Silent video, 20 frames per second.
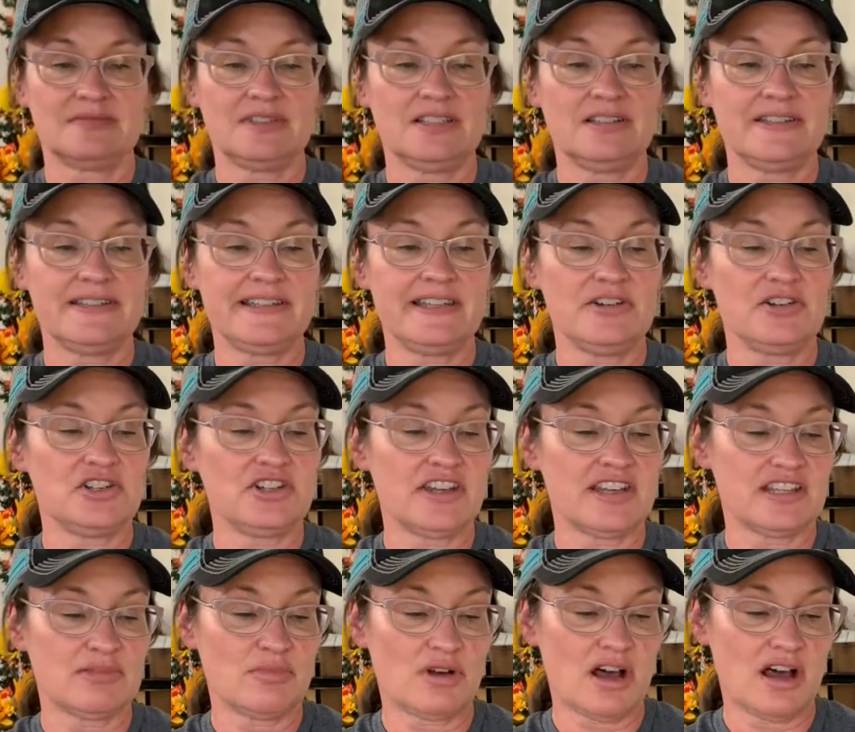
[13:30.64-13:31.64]
little cedar
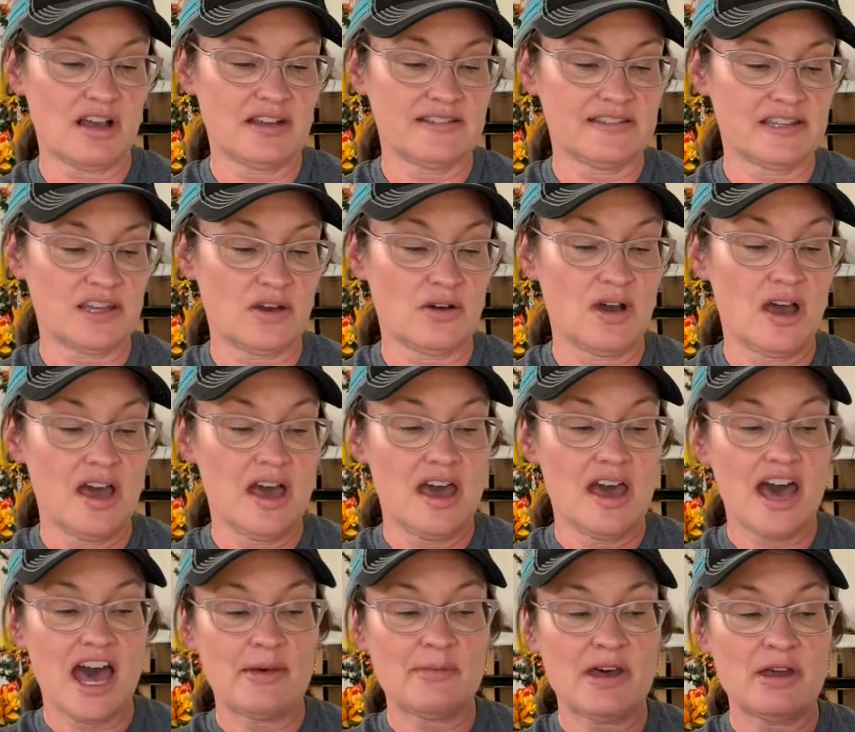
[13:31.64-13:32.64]
chest box. So
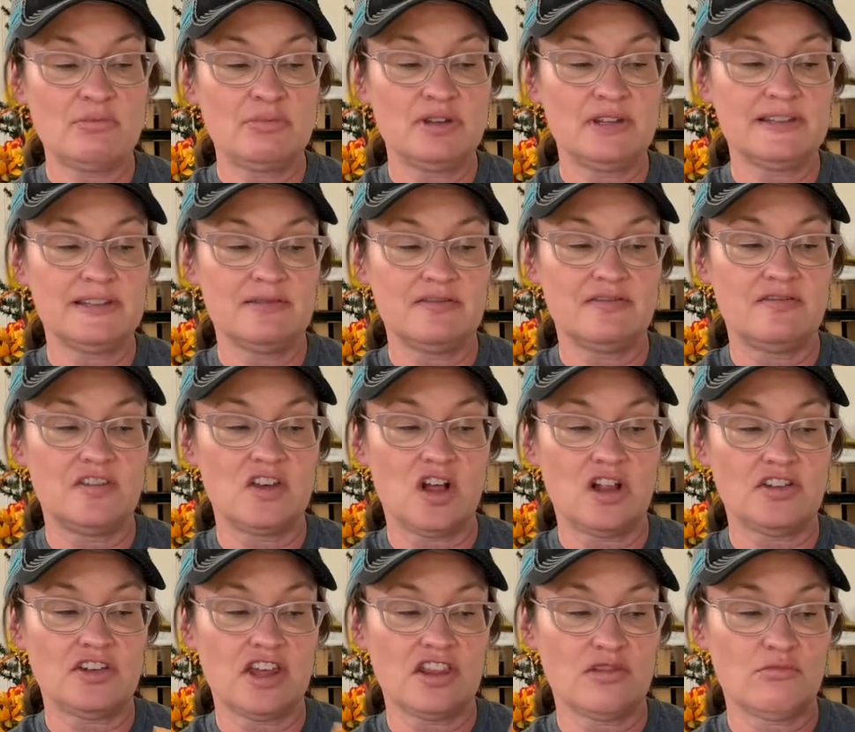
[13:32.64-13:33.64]
I might put some
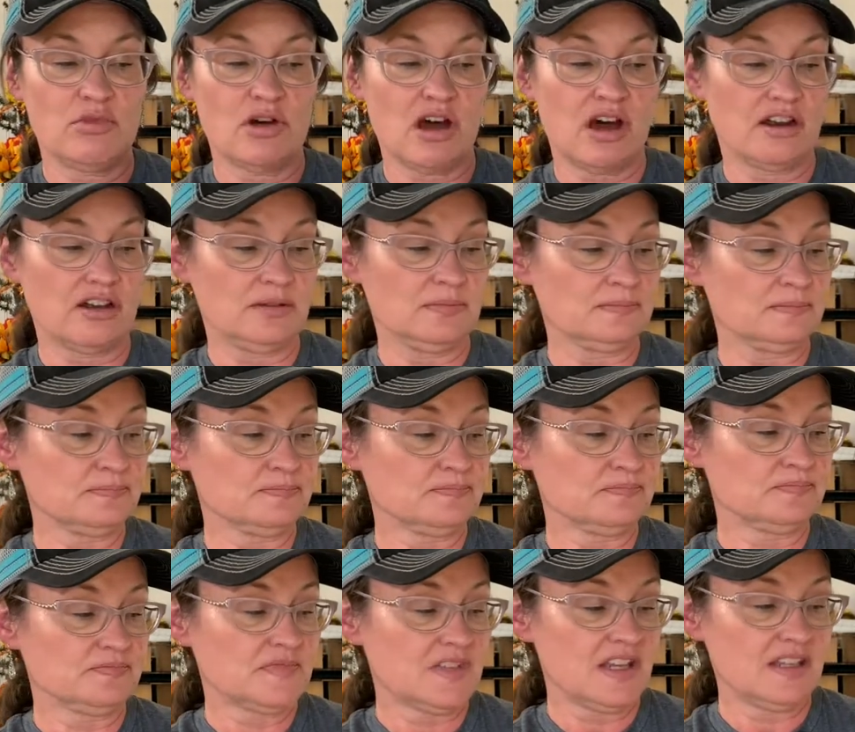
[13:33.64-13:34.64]
felt on the bottom,
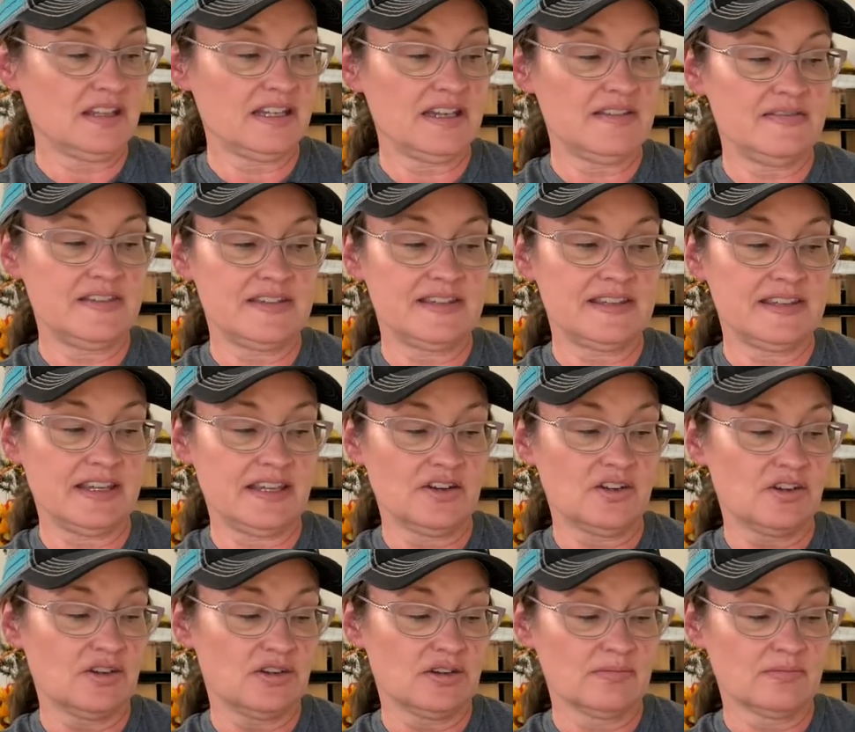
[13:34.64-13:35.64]
leave the
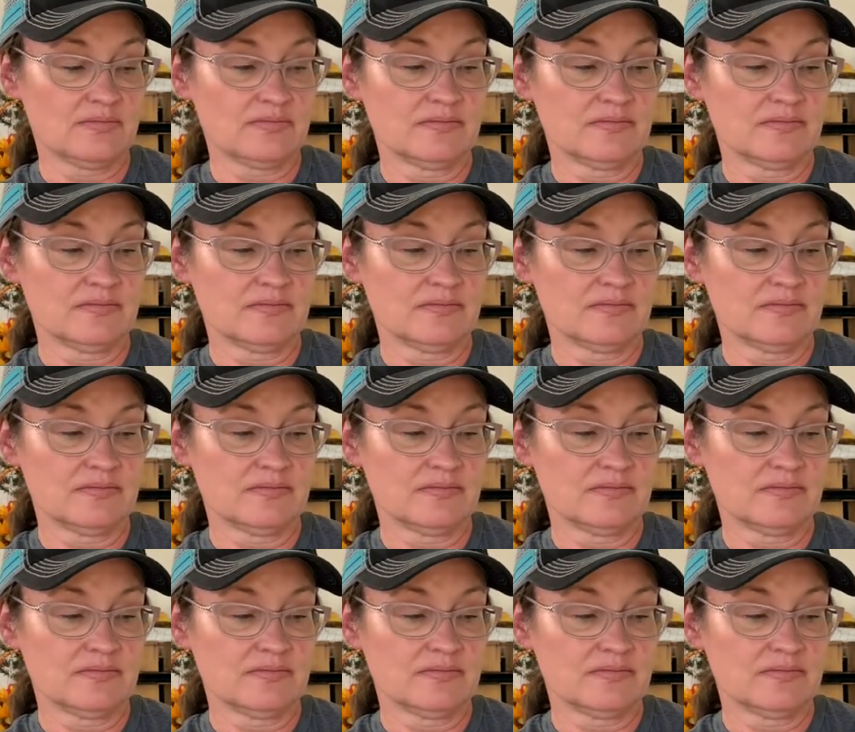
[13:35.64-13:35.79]
cedar